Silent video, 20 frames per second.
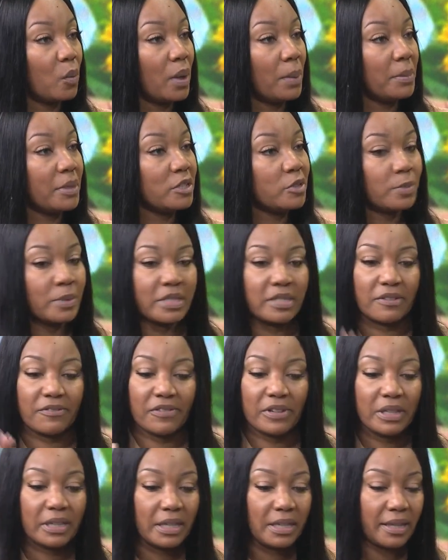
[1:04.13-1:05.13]
women,
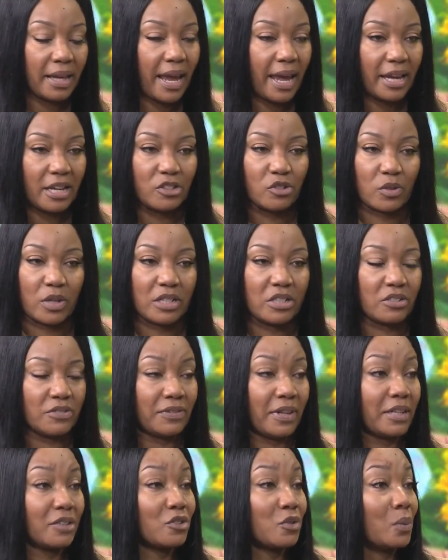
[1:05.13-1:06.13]
specifically in the age range
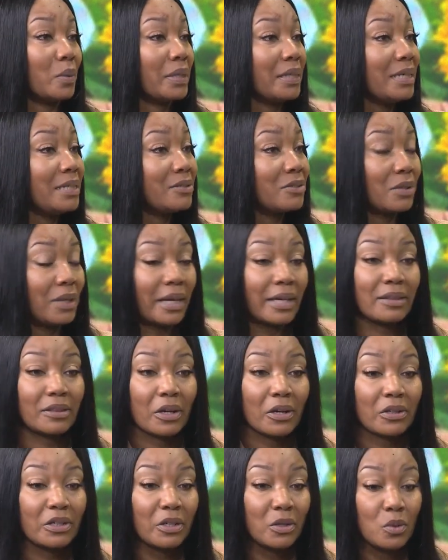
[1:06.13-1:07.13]
of like 20 to like
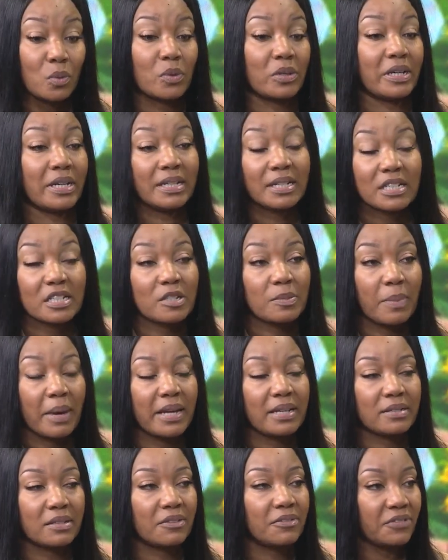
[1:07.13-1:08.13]
30, who were in this
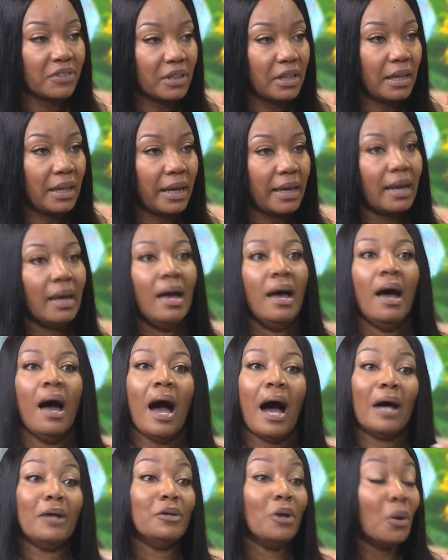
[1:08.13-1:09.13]
space of feeling like,
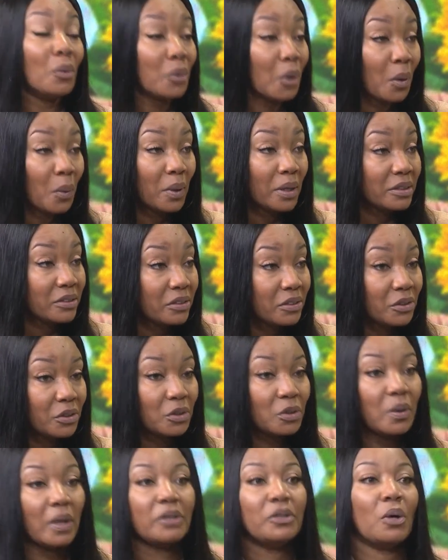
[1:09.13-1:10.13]
I don't know what to
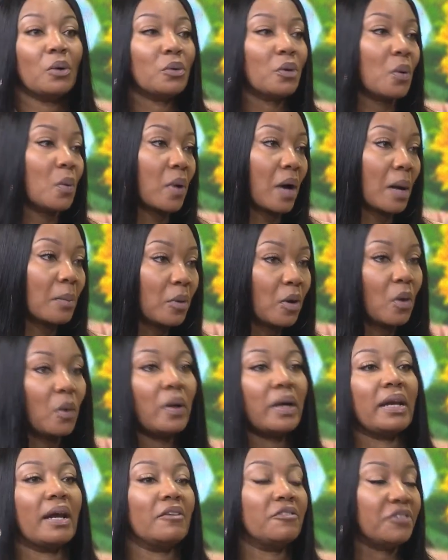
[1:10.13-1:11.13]
do, I don't know where I'm
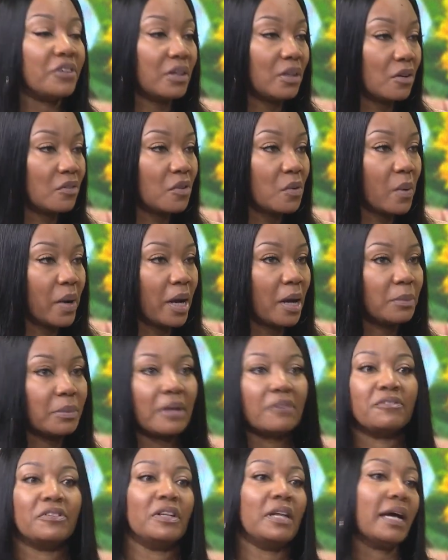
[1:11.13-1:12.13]
going, I feel
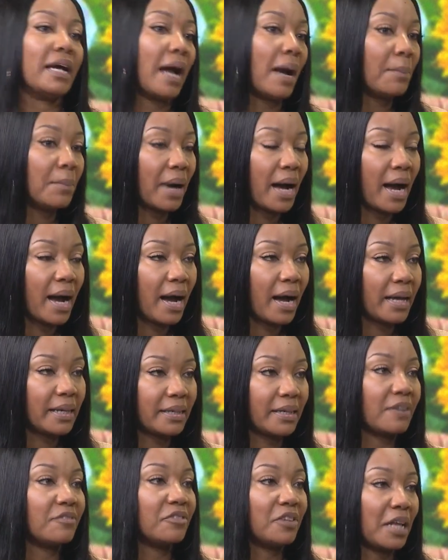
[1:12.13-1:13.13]
overwhelmed, I feel like I'm
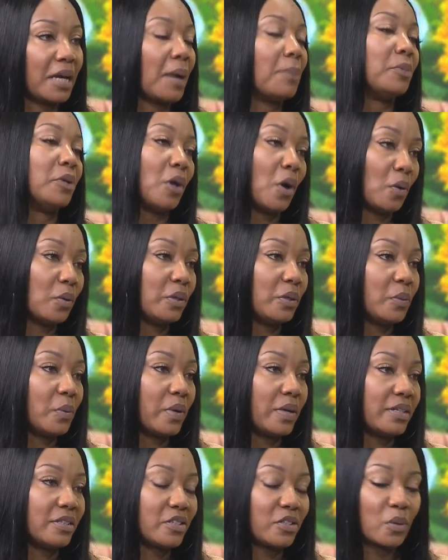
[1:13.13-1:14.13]
behind, and I feel like I'm the only
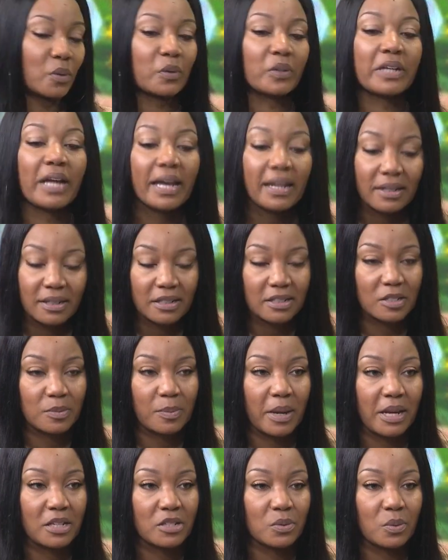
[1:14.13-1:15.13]
one. So creating a
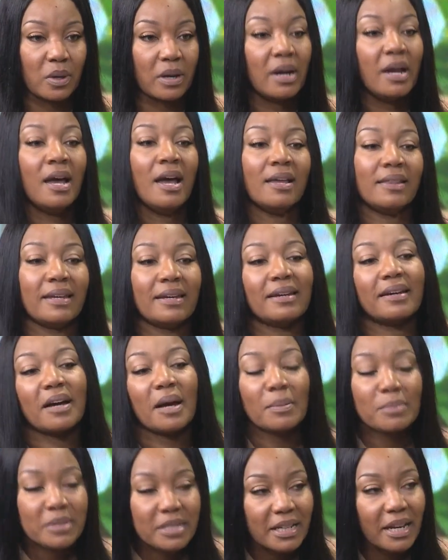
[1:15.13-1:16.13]
space where they could
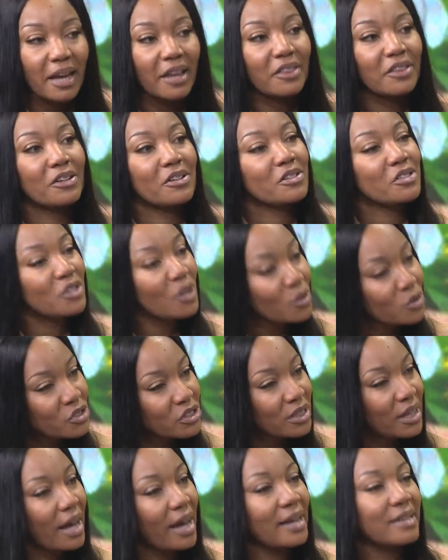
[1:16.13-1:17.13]
come together,
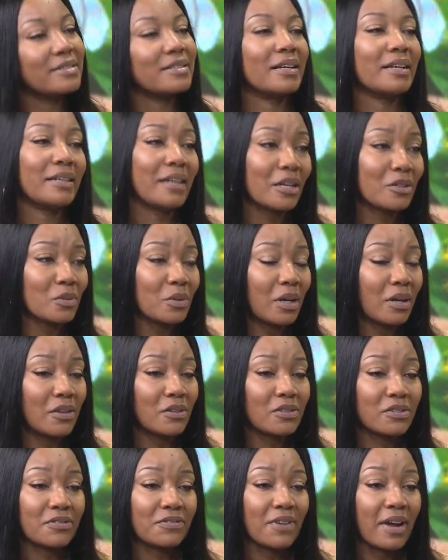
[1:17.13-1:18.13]
socialize, connect with
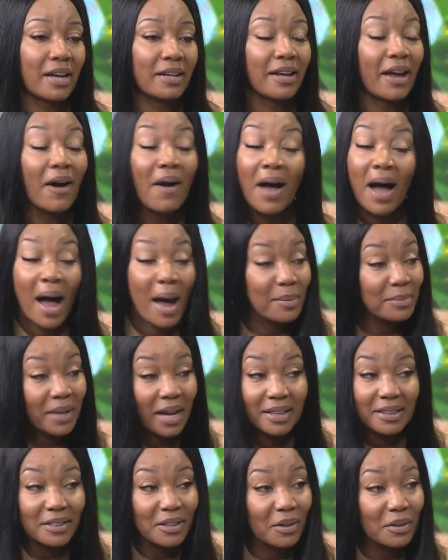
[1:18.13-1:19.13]
others, and find out I'm
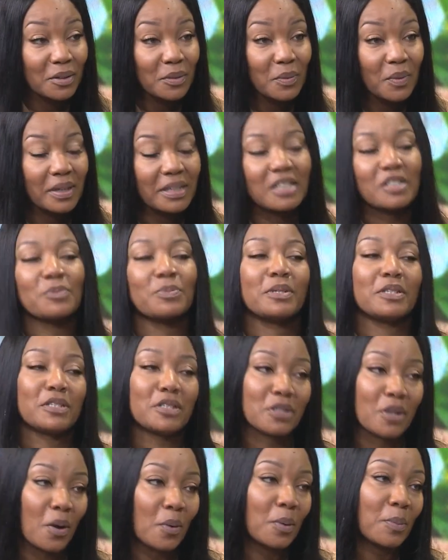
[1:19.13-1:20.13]
not the only one has been
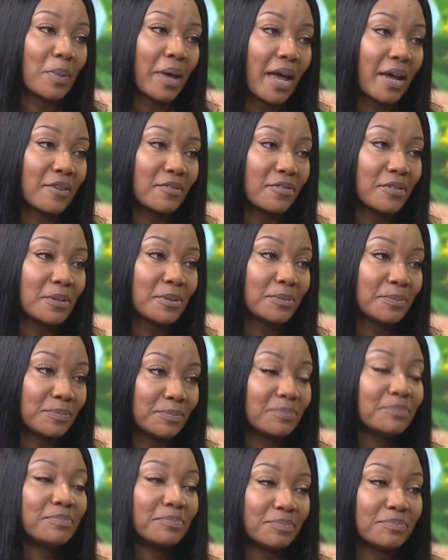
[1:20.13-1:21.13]
so impactful.
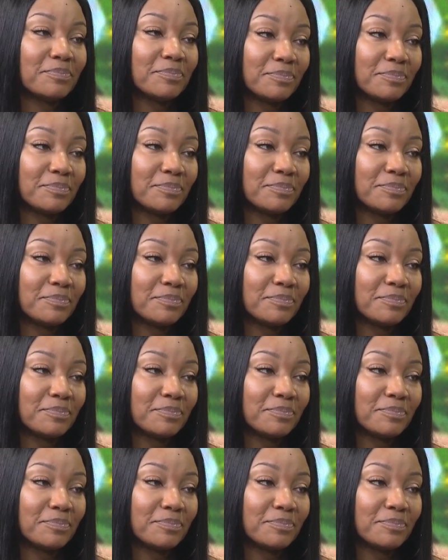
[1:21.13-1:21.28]
Yeah, and that's